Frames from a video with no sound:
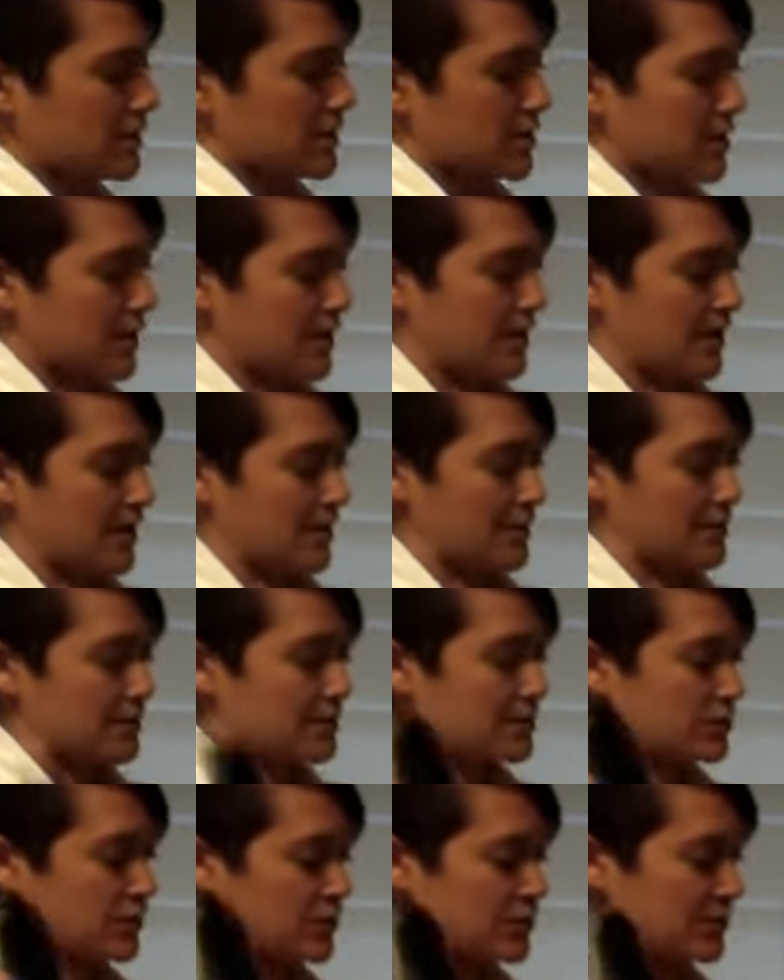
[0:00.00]
And I'm going to
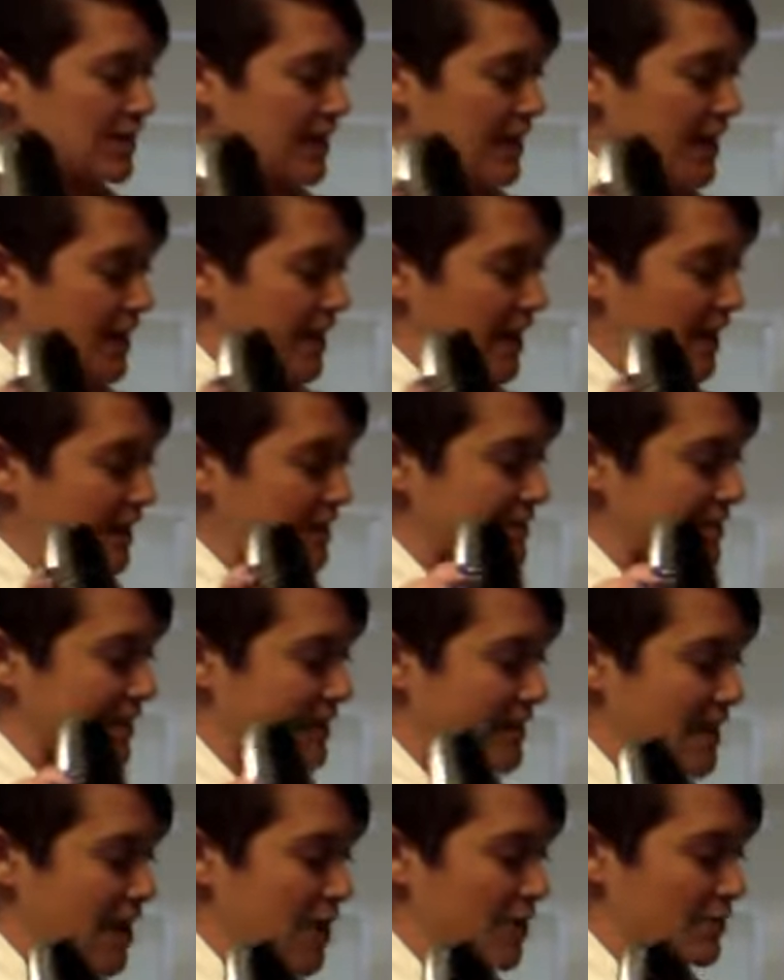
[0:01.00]
switch my hands,
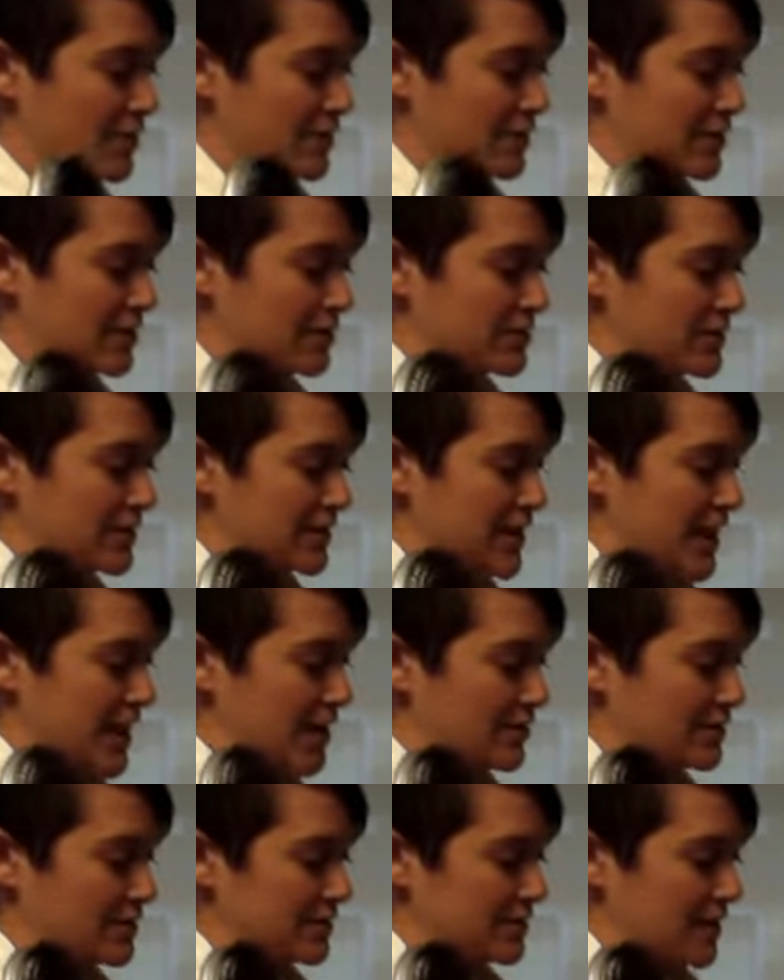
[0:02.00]
and now I'm going to be using the
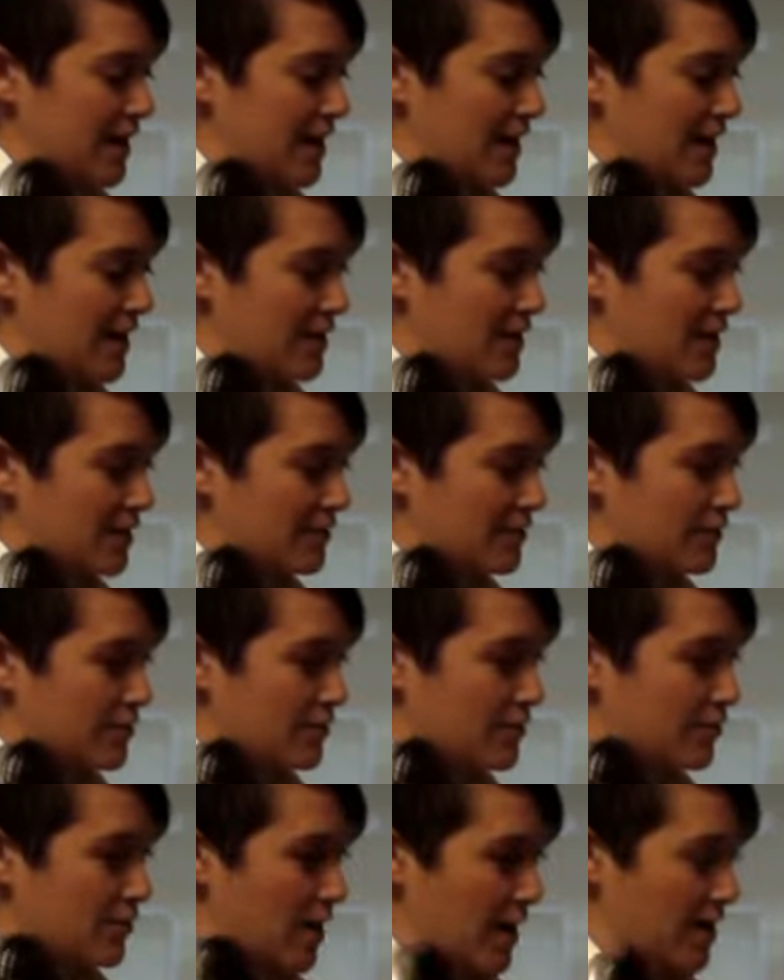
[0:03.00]
outside of the
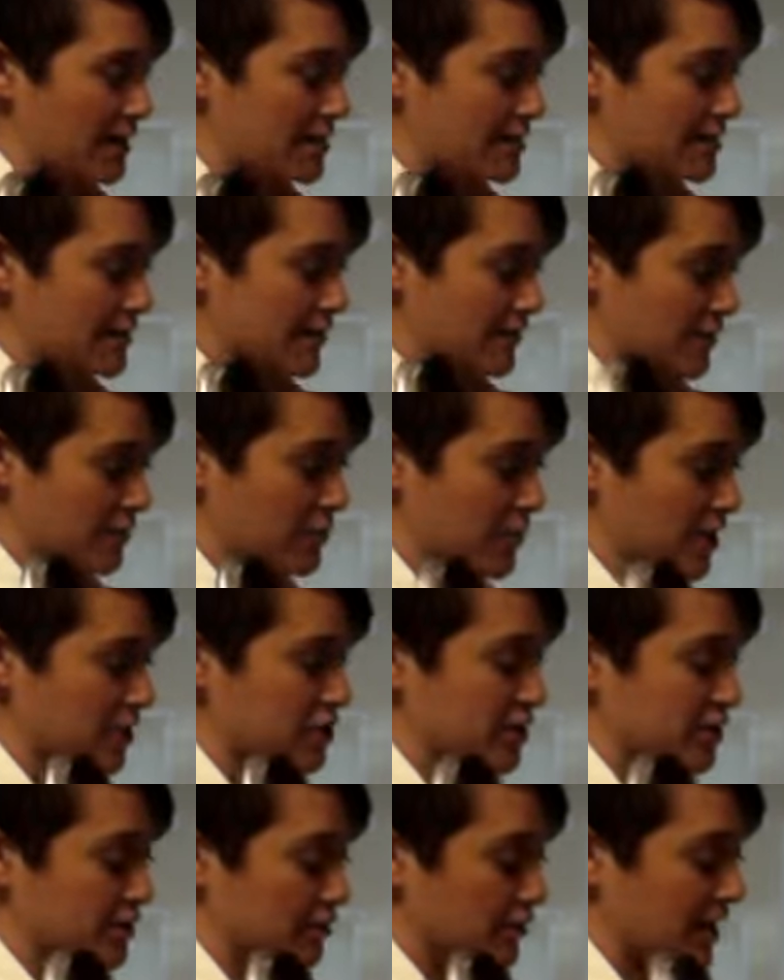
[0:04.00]
brush
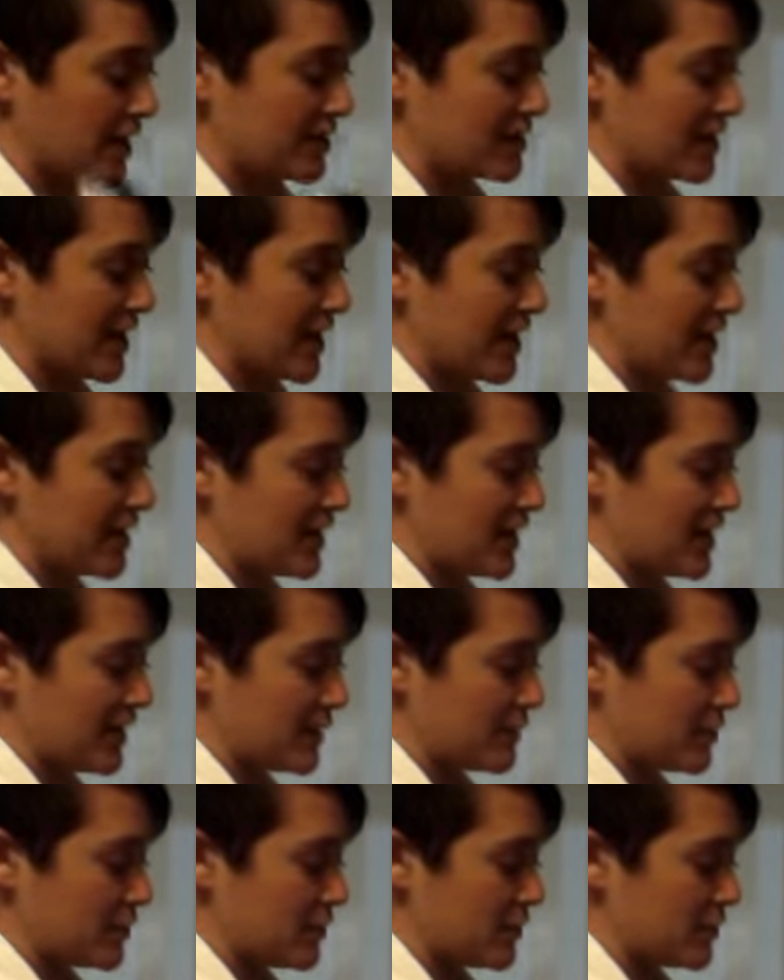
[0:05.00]
on the right side, and
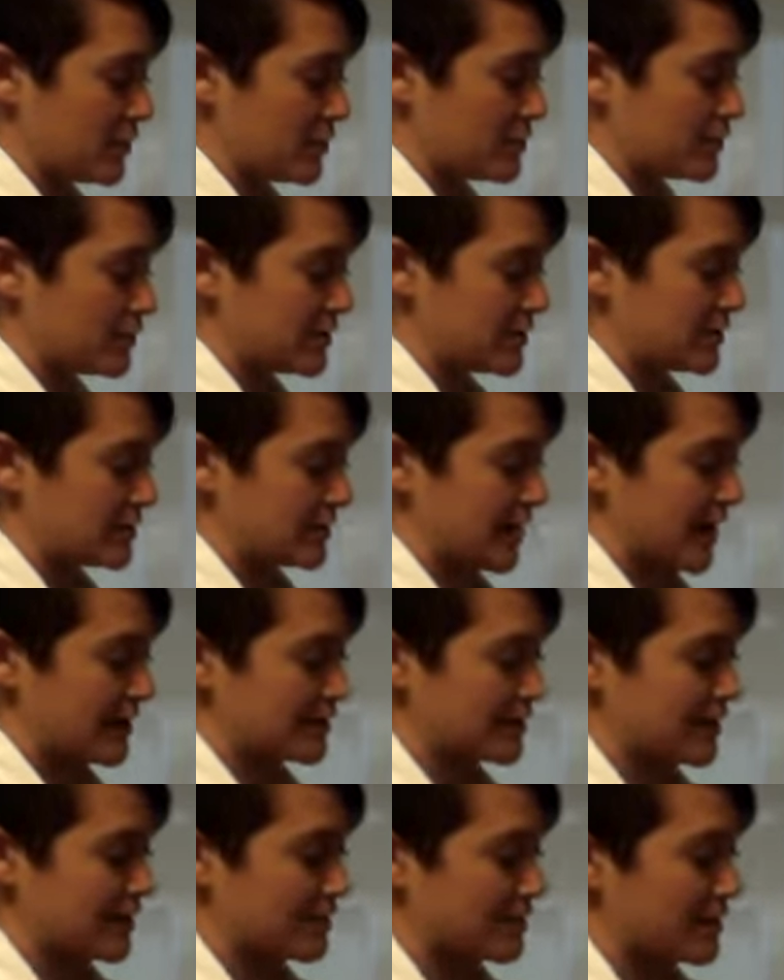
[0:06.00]
I'm going to be doing the exact
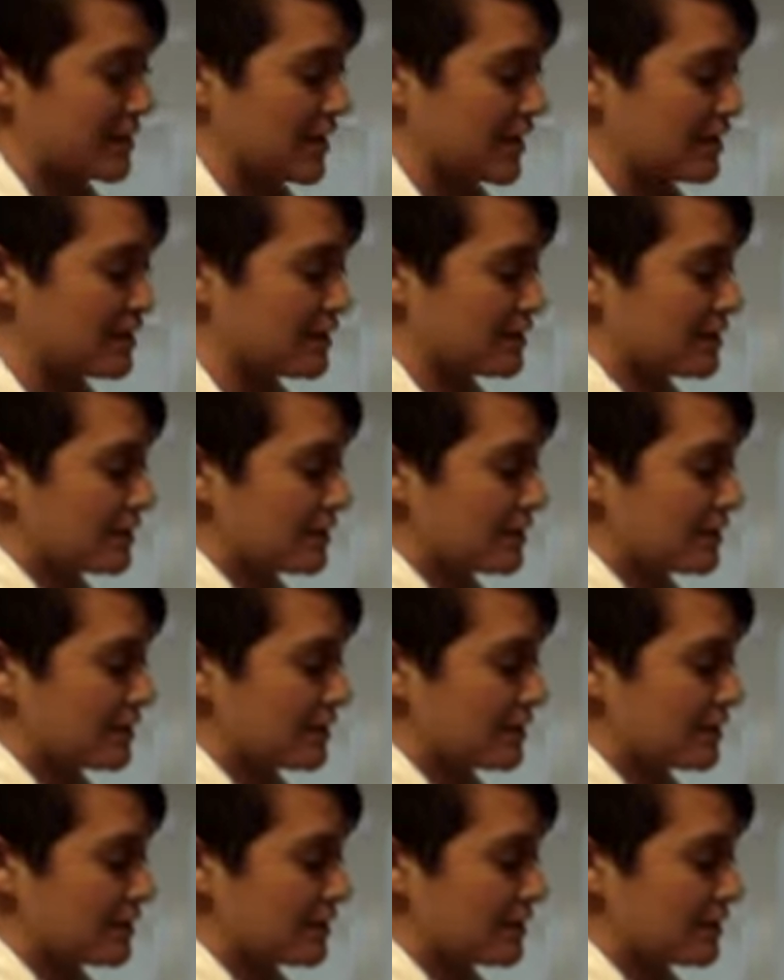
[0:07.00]
same thing.